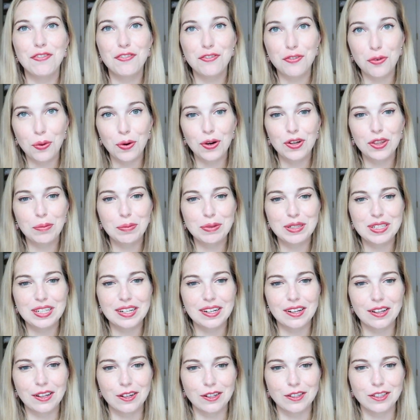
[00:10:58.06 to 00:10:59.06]
for the
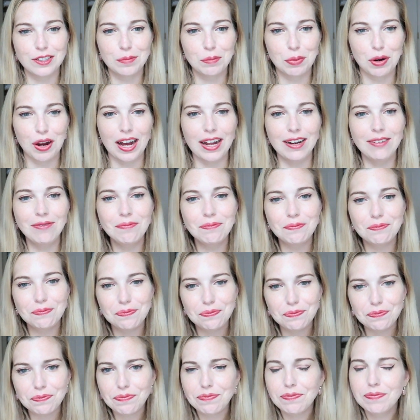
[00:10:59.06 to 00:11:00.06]
particular spread.
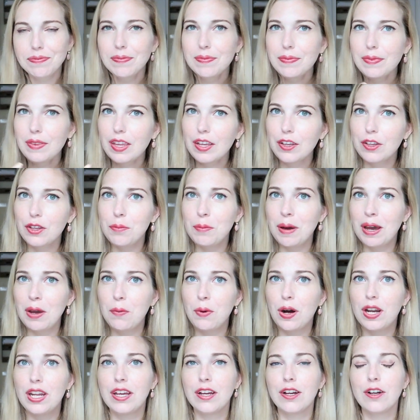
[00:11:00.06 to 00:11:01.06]
You might
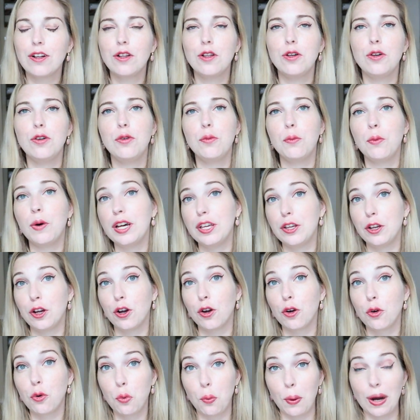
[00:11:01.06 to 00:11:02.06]
want to include what
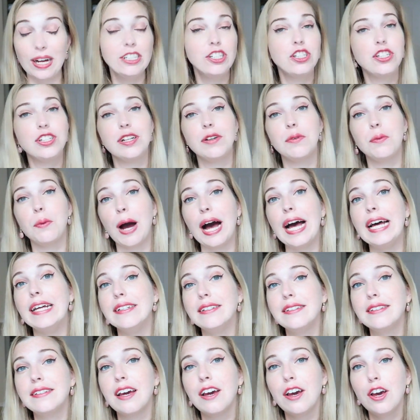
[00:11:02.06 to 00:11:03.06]
your question
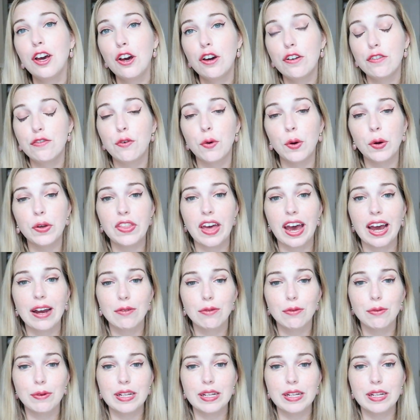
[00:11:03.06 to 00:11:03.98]
was for that